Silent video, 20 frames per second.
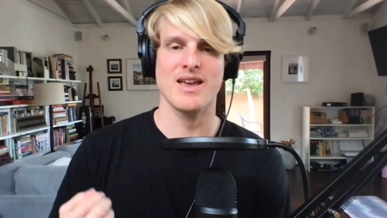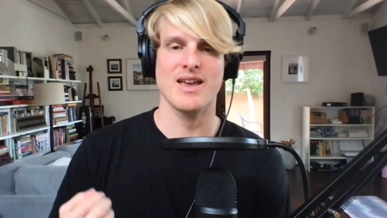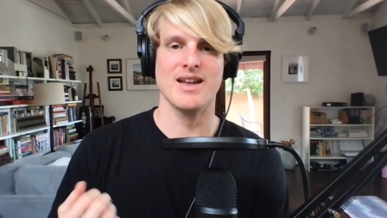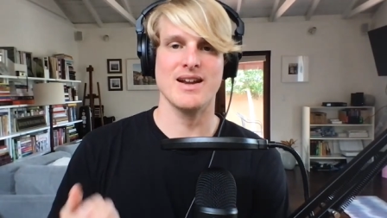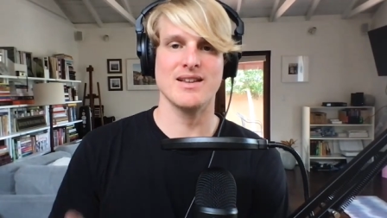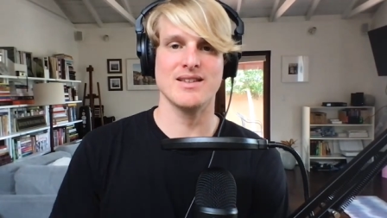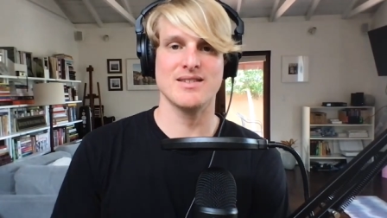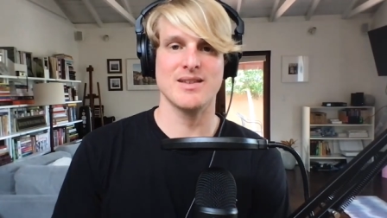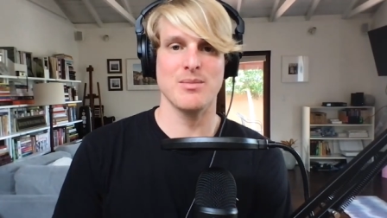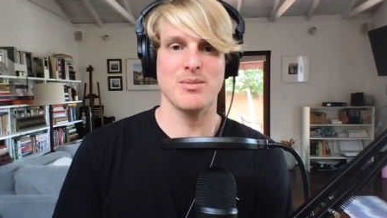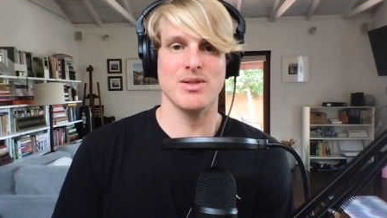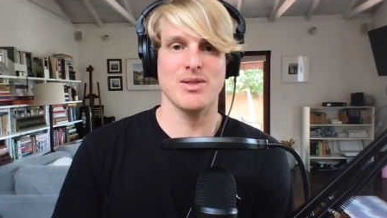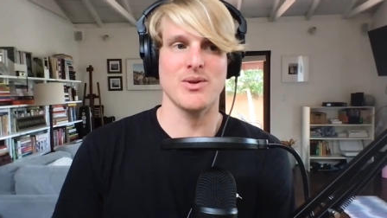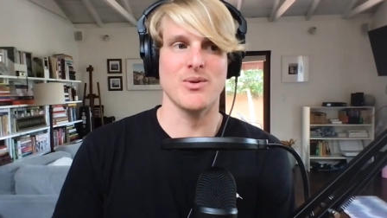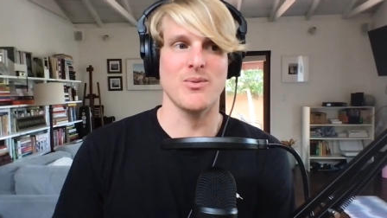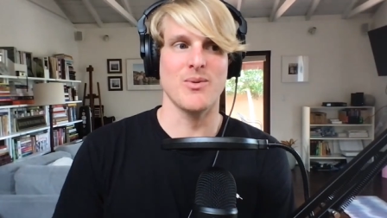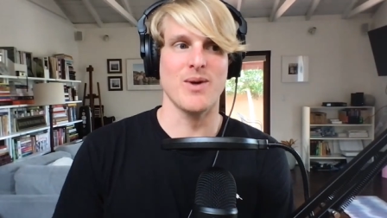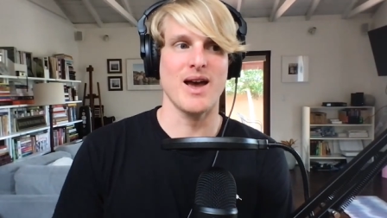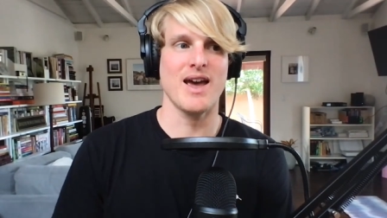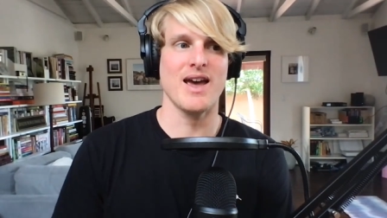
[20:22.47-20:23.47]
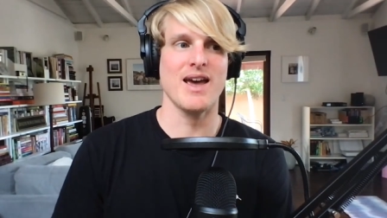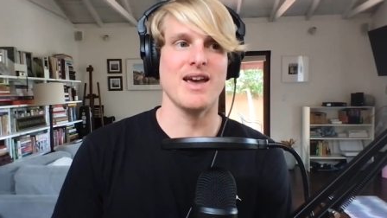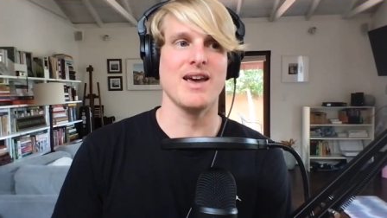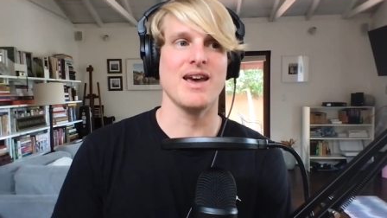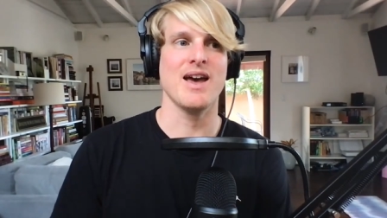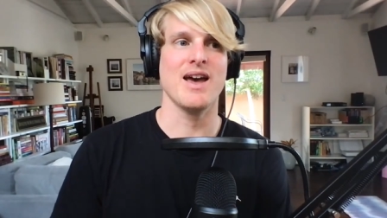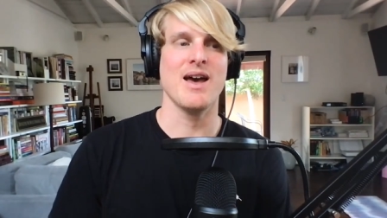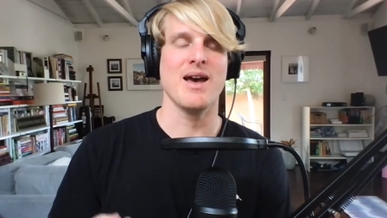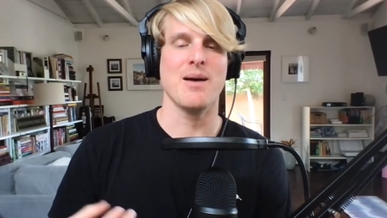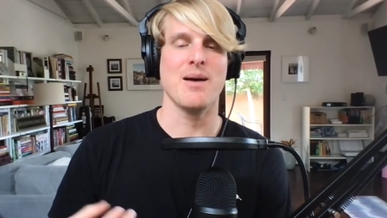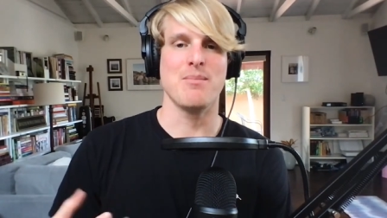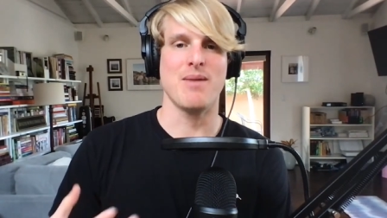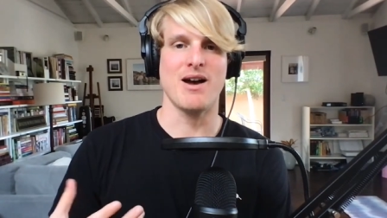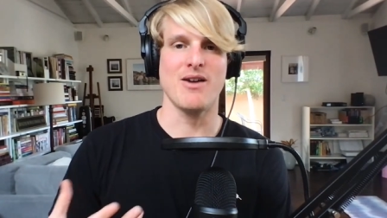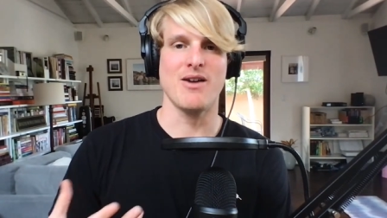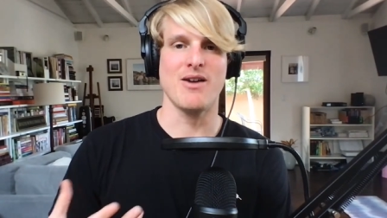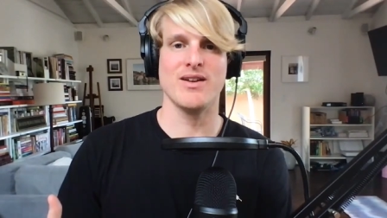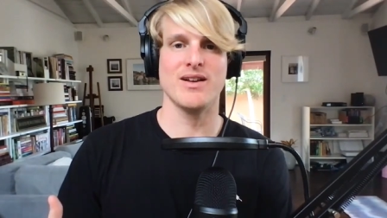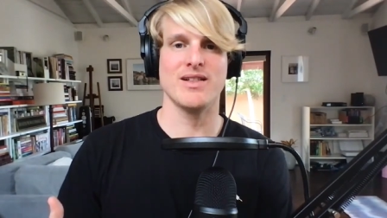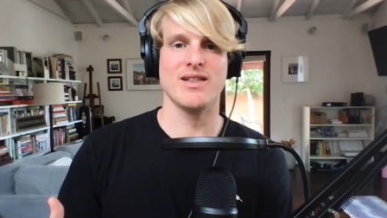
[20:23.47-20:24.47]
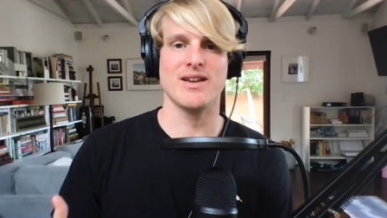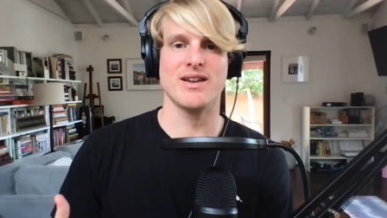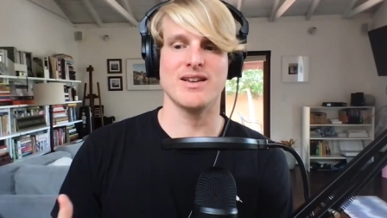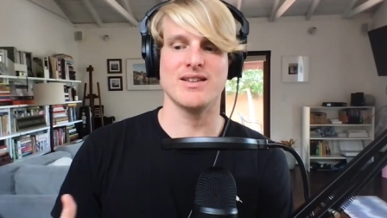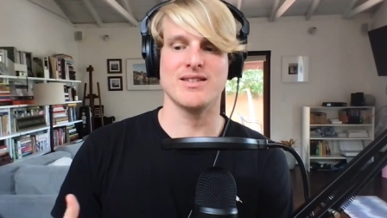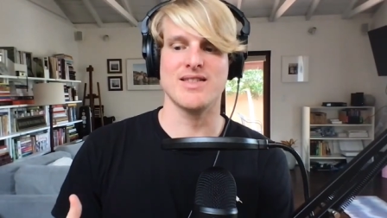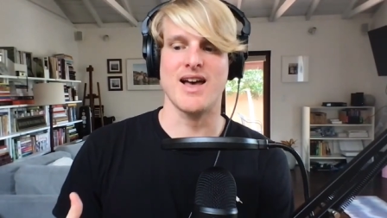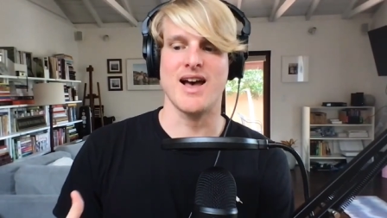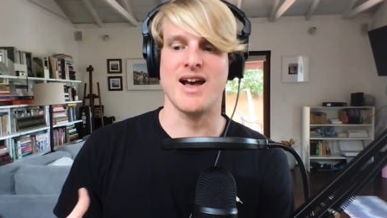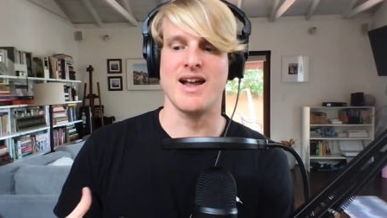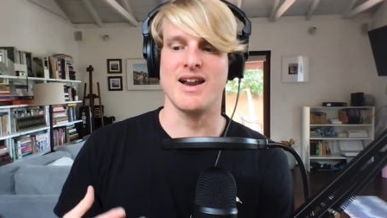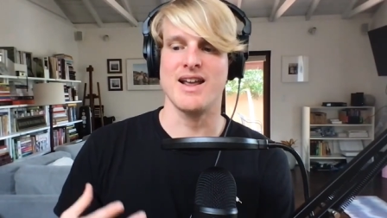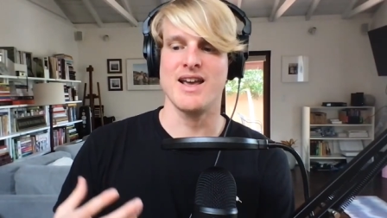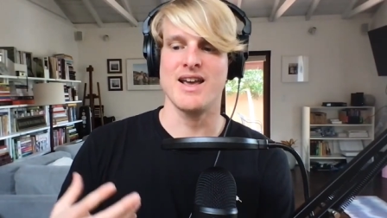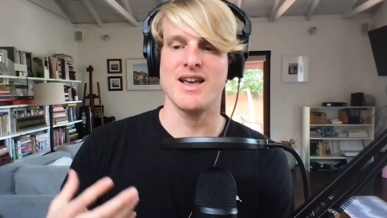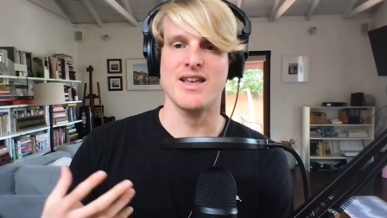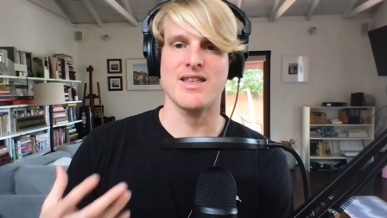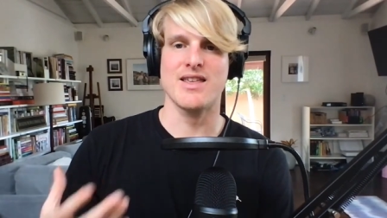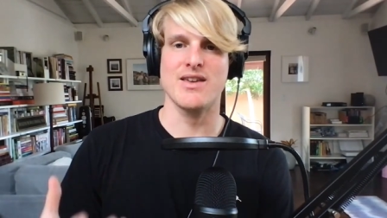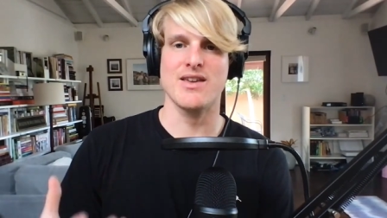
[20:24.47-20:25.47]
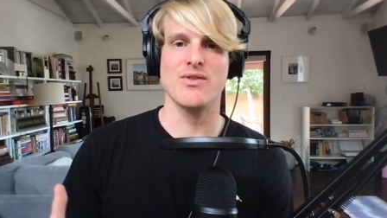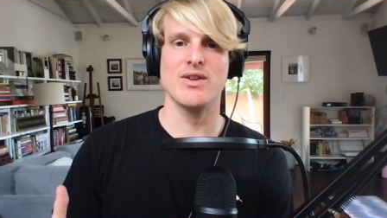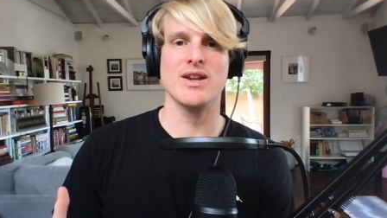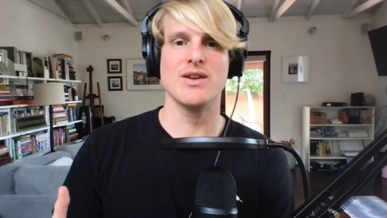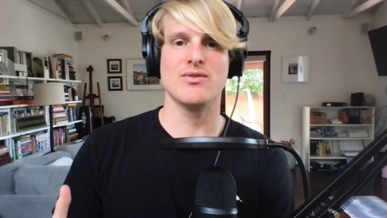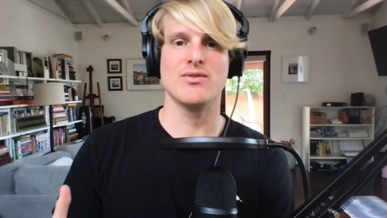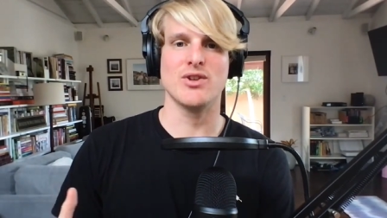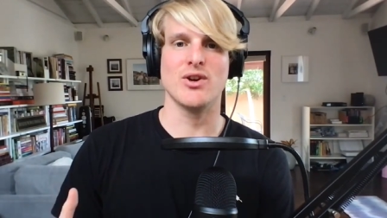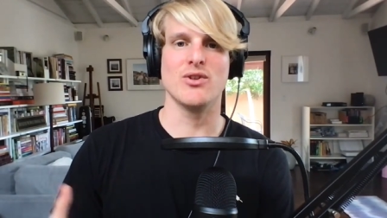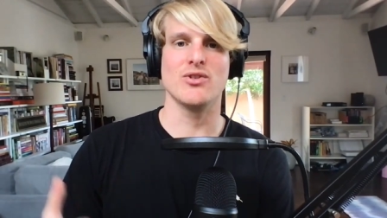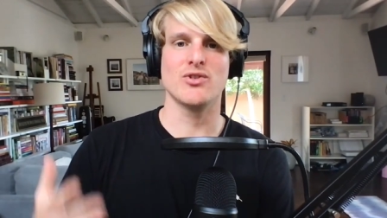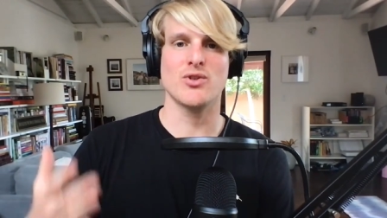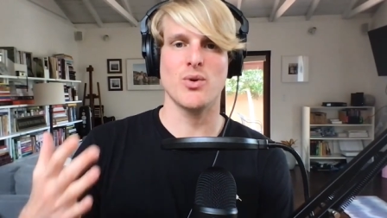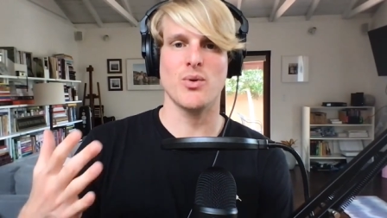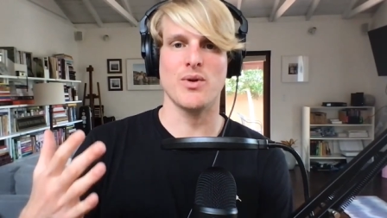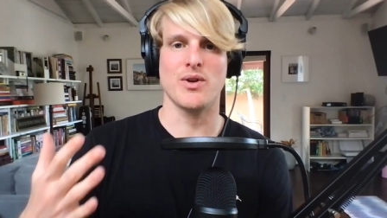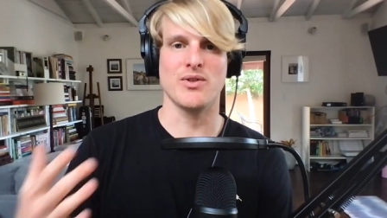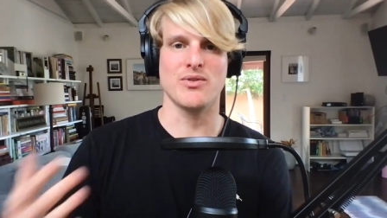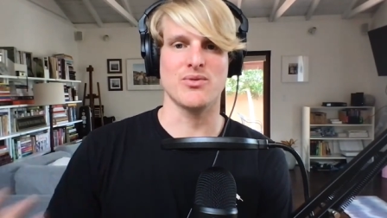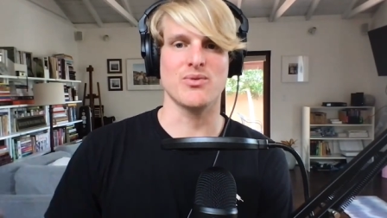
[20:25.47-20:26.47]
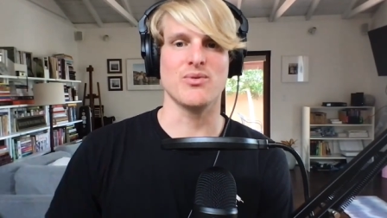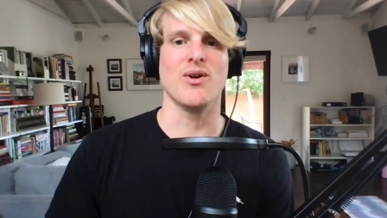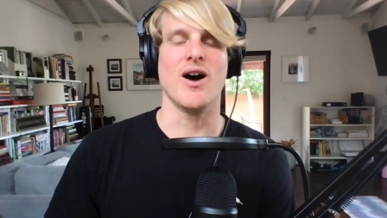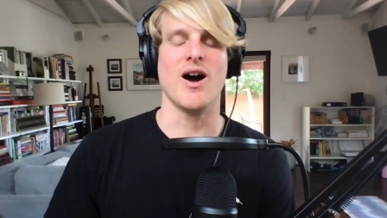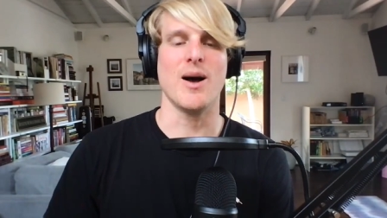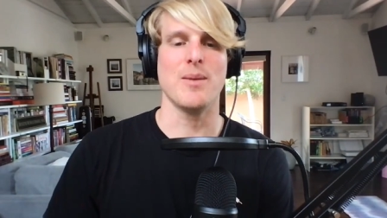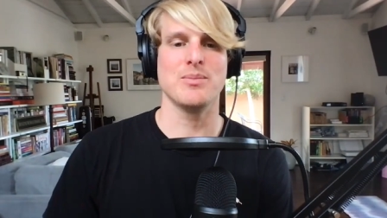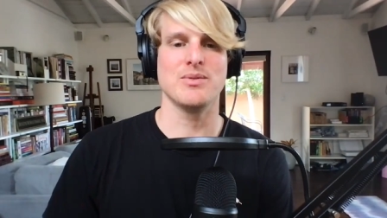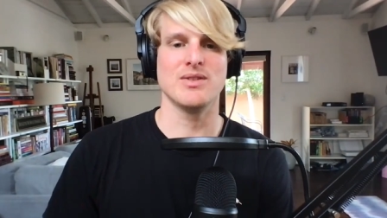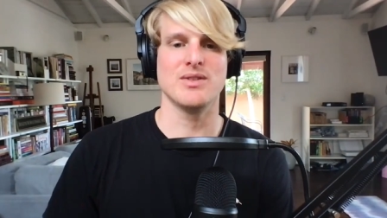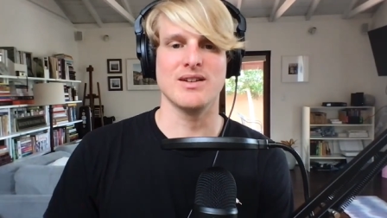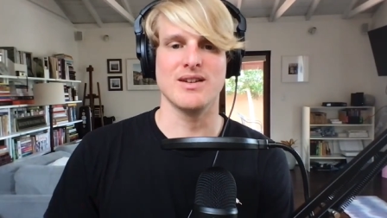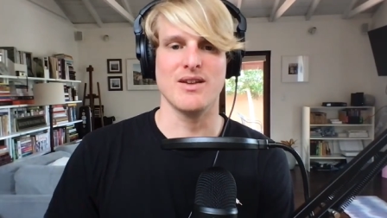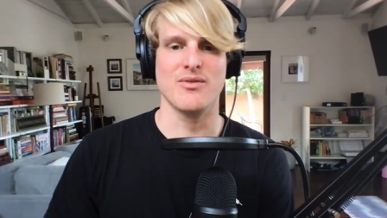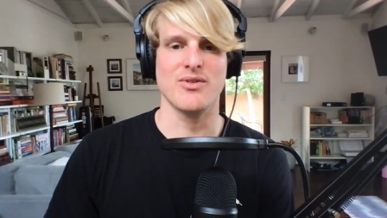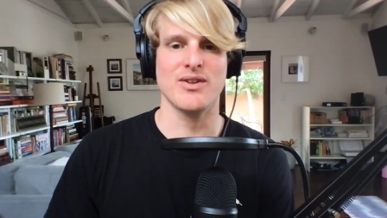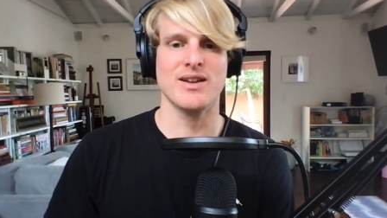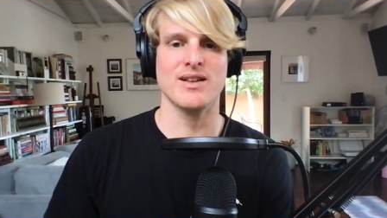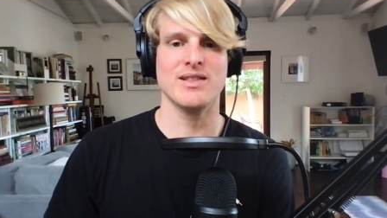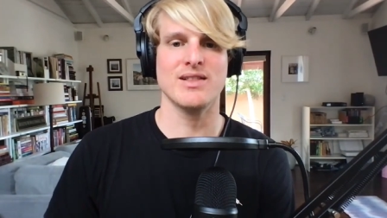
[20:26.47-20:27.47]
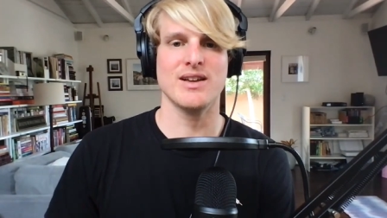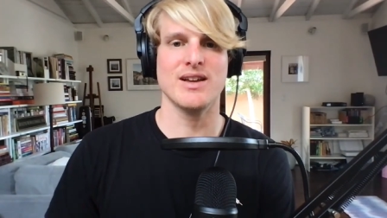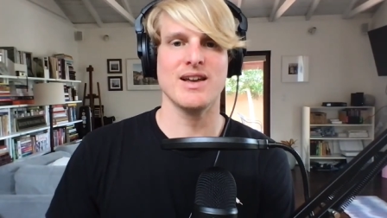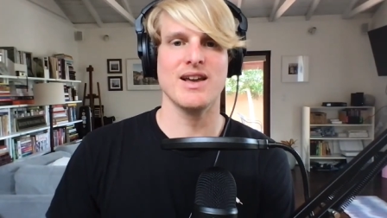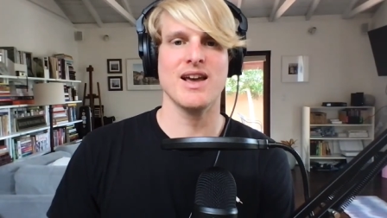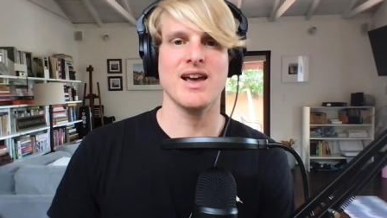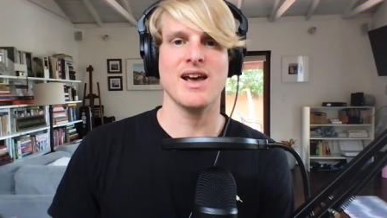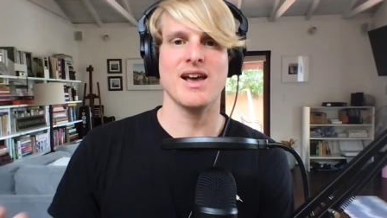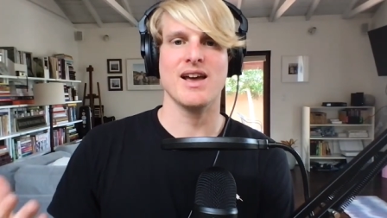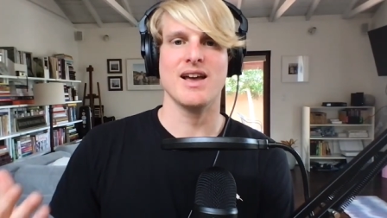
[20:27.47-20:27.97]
In a similar way, my feeling is that even if Dogecoin drops significantly,